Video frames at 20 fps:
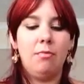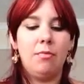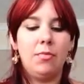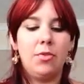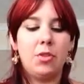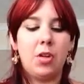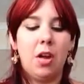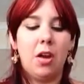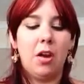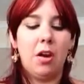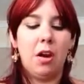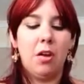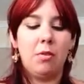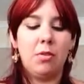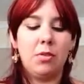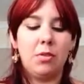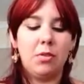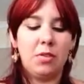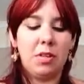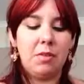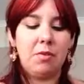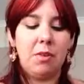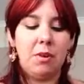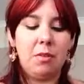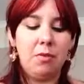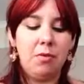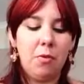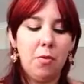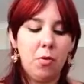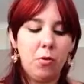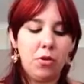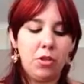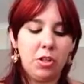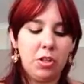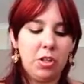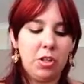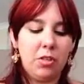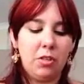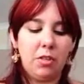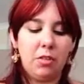So I was obviously very
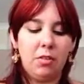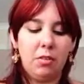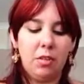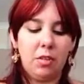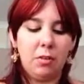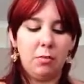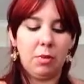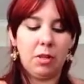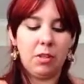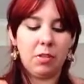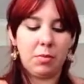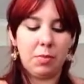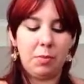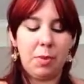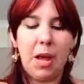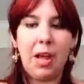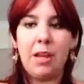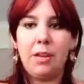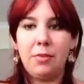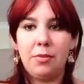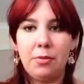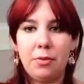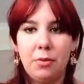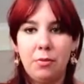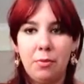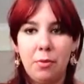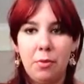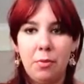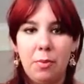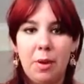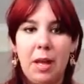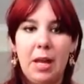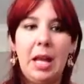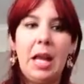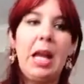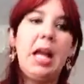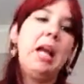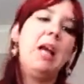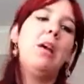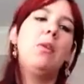fortunate that, you know, my husband paid for it for me.
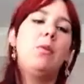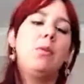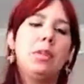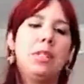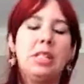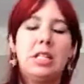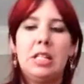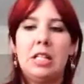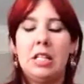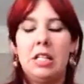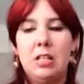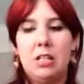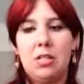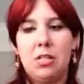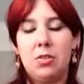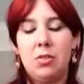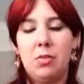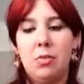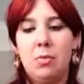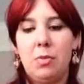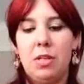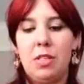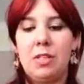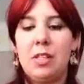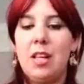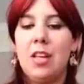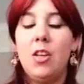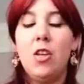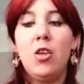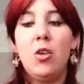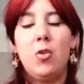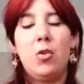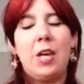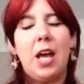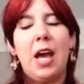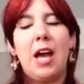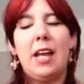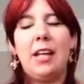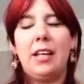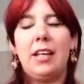We did it in instalments. You
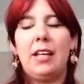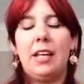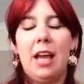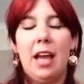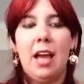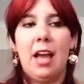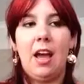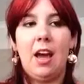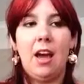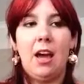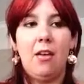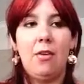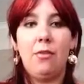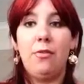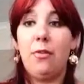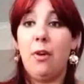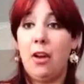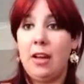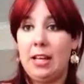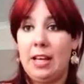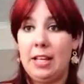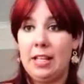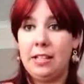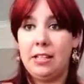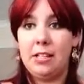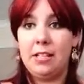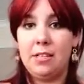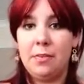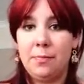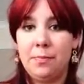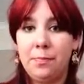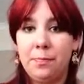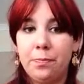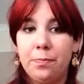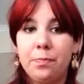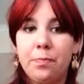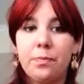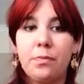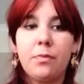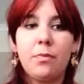can get finance,
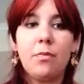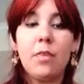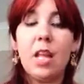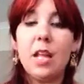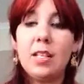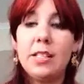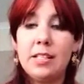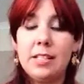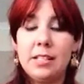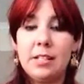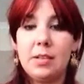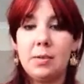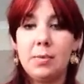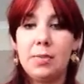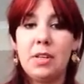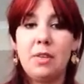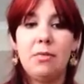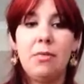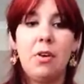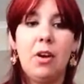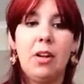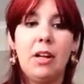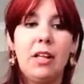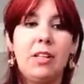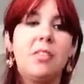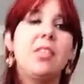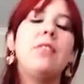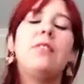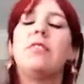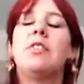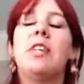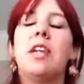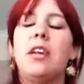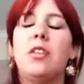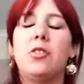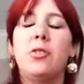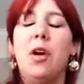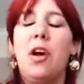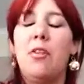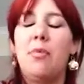0% finance over, say, a
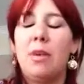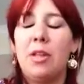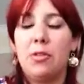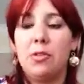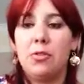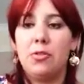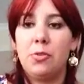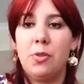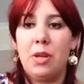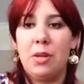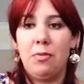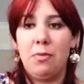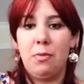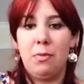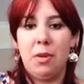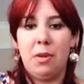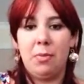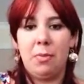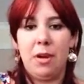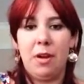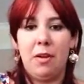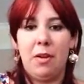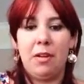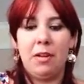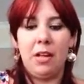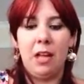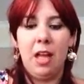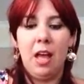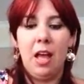12-month or 24-month period.